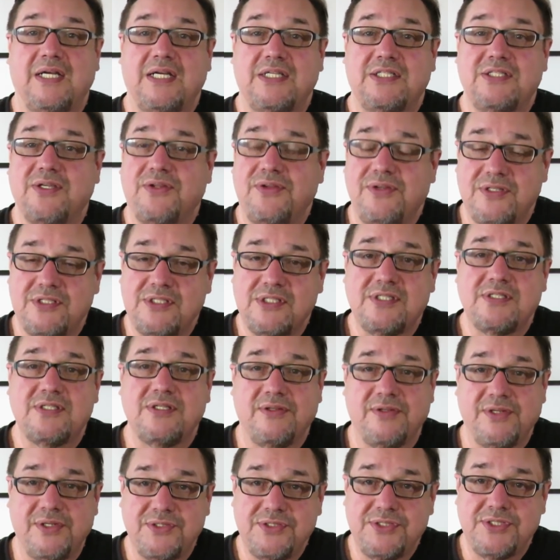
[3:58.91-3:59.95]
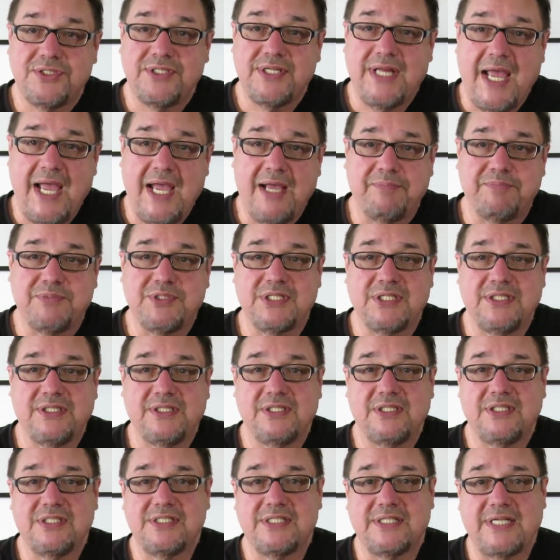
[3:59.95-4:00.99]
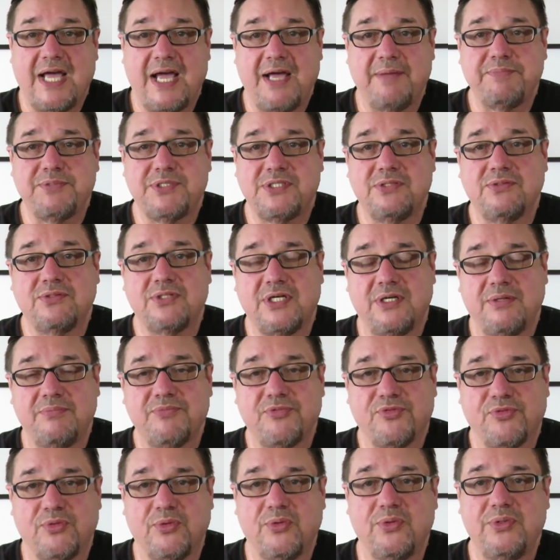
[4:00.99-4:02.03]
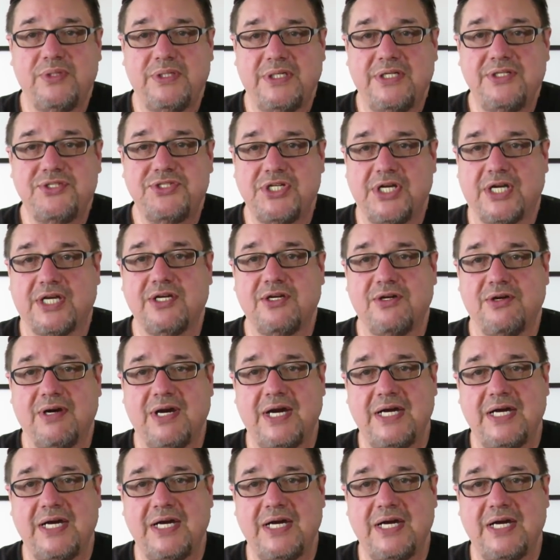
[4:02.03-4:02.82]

So there's, there's stops, and the stops will come through and they check your